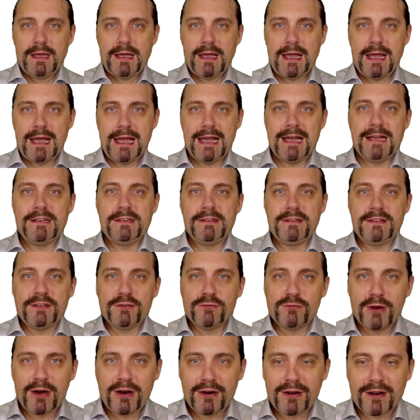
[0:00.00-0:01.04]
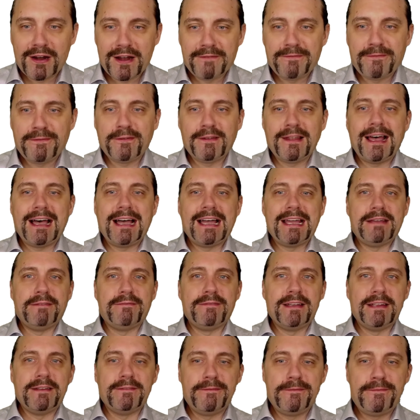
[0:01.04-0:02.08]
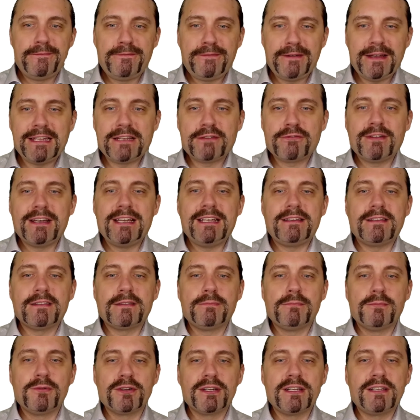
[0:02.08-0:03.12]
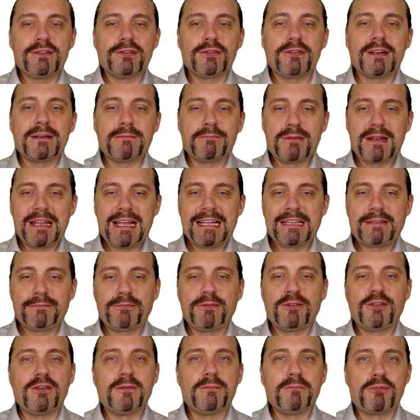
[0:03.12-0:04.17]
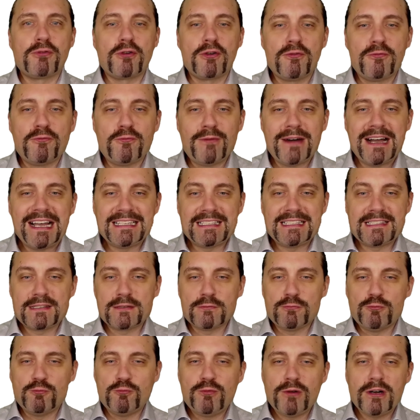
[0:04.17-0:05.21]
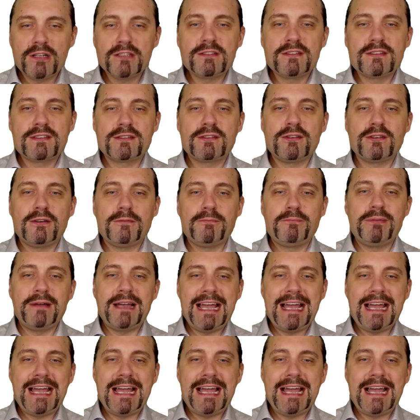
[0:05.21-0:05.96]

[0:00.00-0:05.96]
And you are a fly when Federated monitoring platform provides one-stop